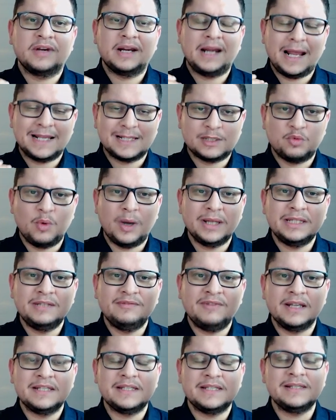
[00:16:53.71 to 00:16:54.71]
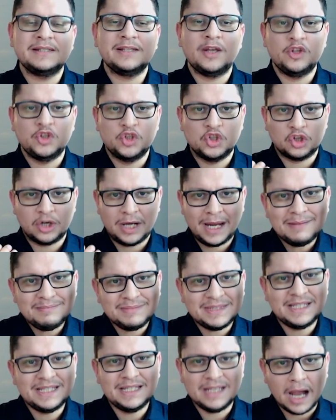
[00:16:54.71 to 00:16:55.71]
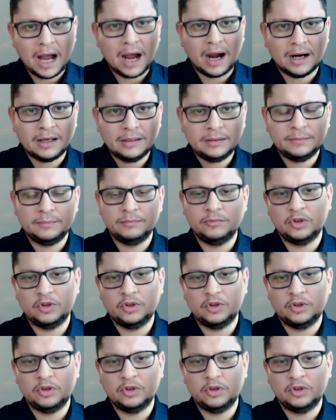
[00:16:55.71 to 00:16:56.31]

class 1 devices under MDR,